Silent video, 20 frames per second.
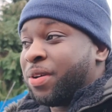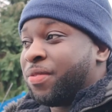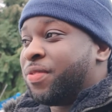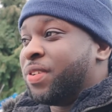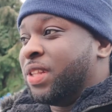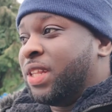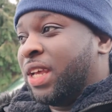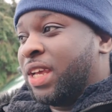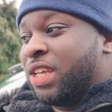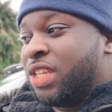
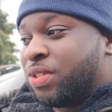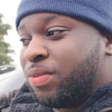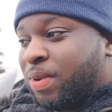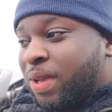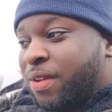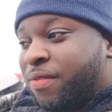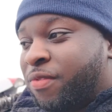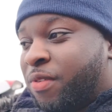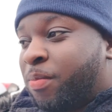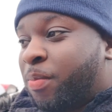for days
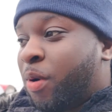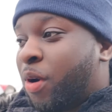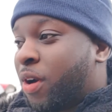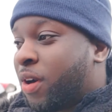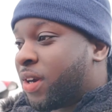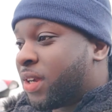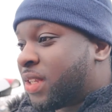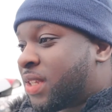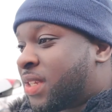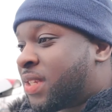waiting for
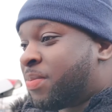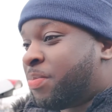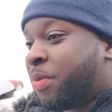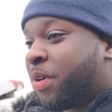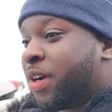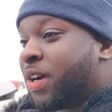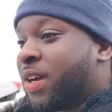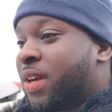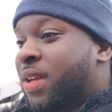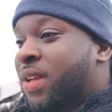parts.
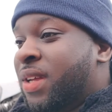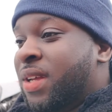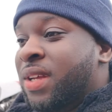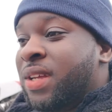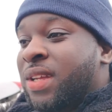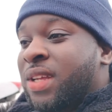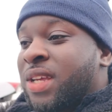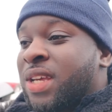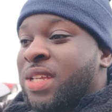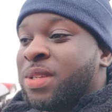But
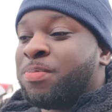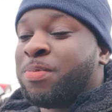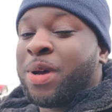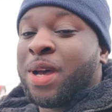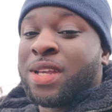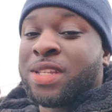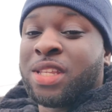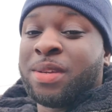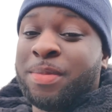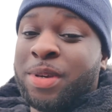it's
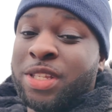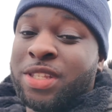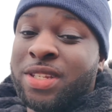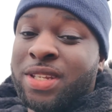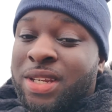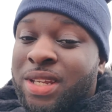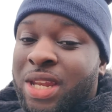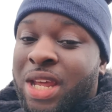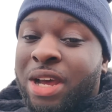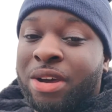past MOT
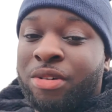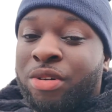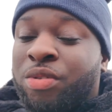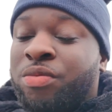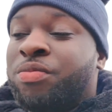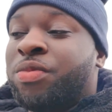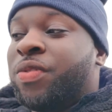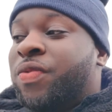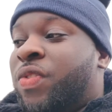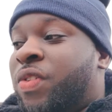now
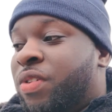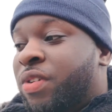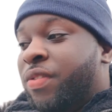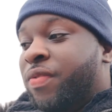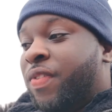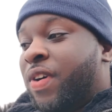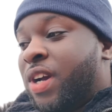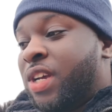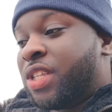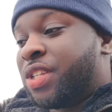with no
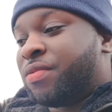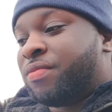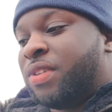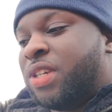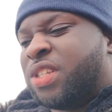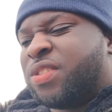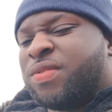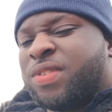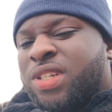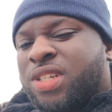
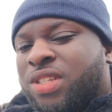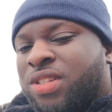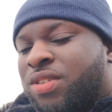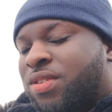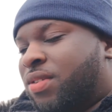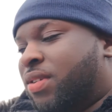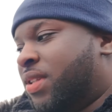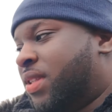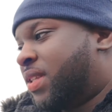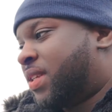advisories, which is
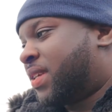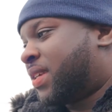good.